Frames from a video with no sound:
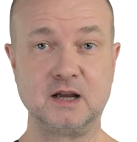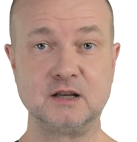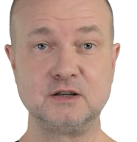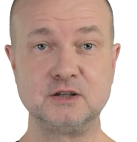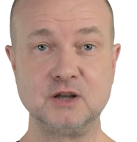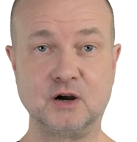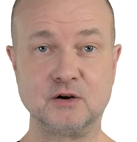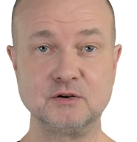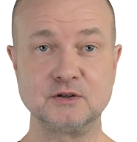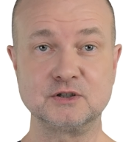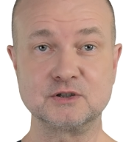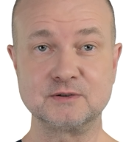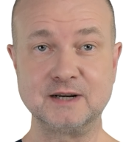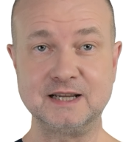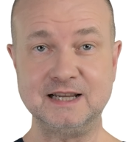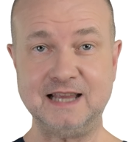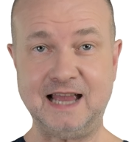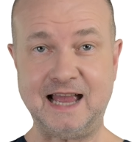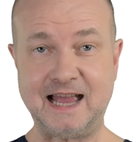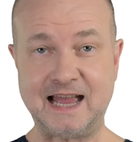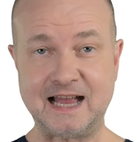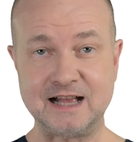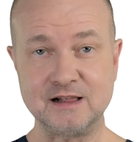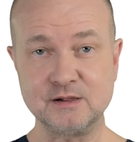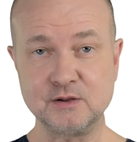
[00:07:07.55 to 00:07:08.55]
Don't drink
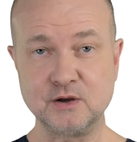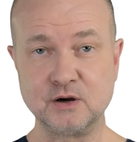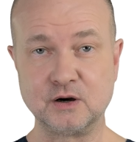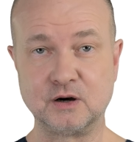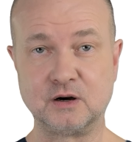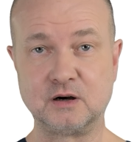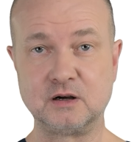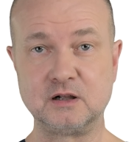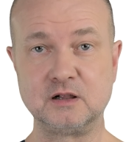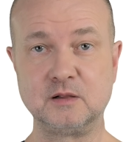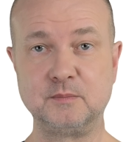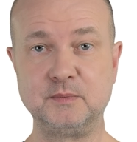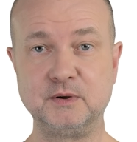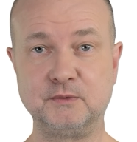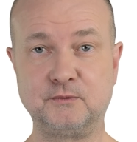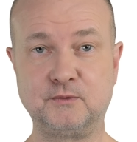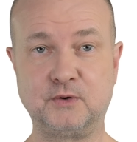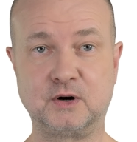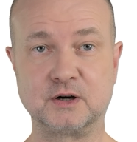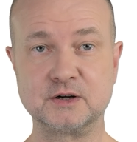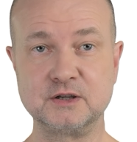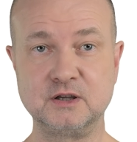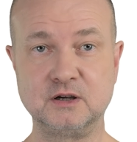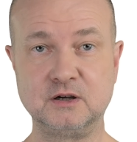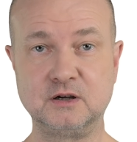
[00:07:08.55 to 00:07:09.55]
alcohol
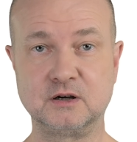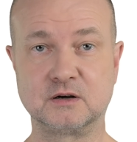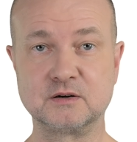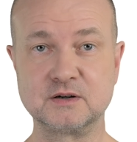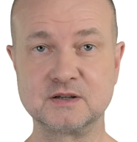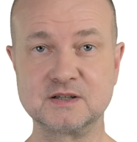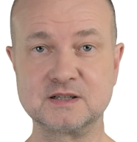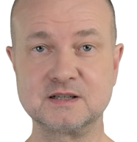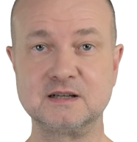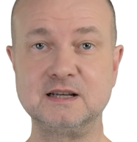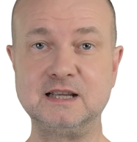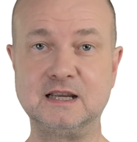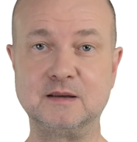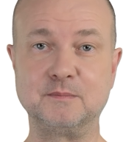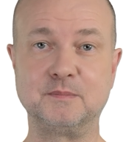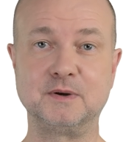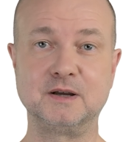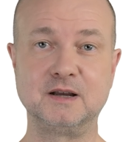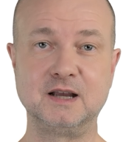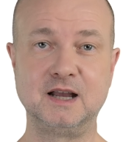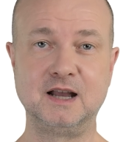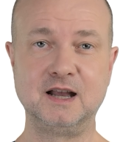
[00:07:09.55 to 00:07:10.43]
before you go to sleep.